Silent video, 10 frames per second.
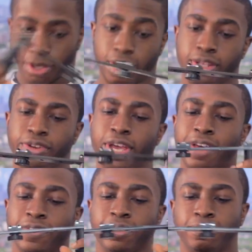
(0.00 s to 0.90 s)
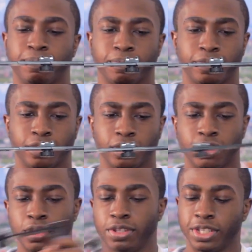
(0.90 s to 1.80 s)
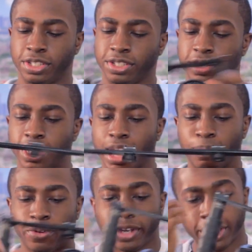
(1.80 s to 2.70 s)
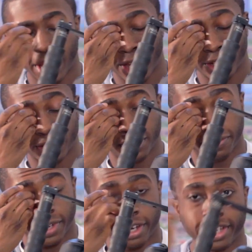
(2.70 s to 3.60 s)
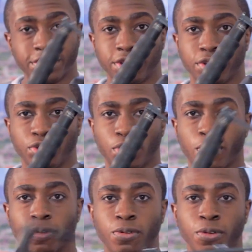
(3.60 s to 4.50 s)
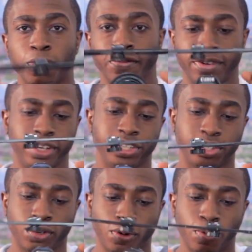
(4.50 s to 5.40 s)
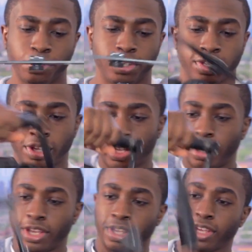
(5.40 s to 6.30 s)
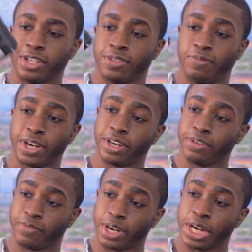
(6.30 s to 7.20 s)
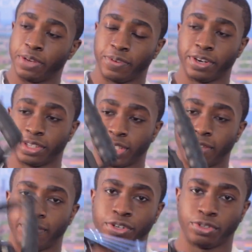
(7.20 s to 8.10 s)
And there you have it. This is the camera rig, and it's very easy to control, very easy to hold. It's very safe, very